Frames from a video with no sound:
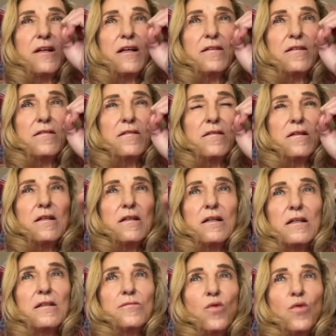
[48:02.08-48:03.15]
in
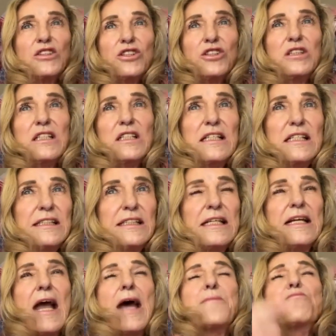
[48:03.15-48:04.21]
Washington,
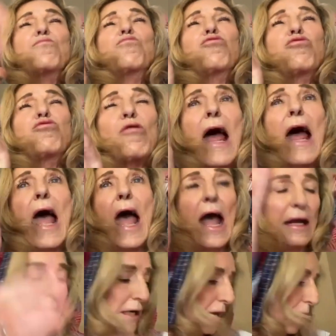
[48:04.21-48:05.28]
D.C. and brag